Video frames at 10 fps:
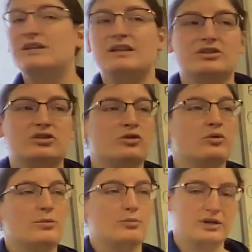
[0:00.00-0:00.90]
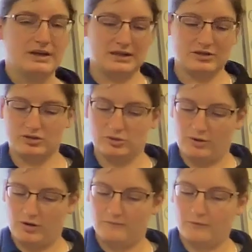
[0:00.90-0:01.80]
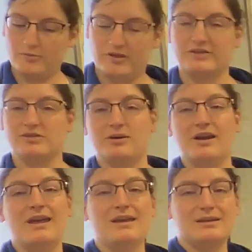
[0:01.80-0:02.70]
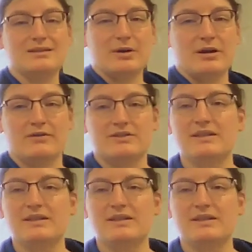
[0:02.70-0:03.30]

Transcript: we need to put it into our formula. So our A is pi over